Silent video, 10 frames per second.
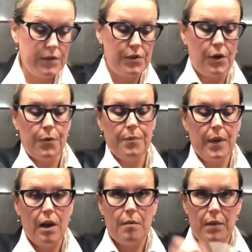So
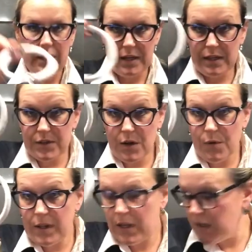my keys go
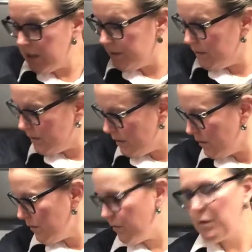in there
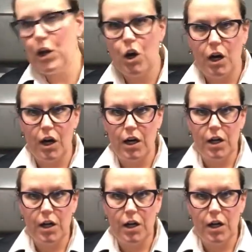for my car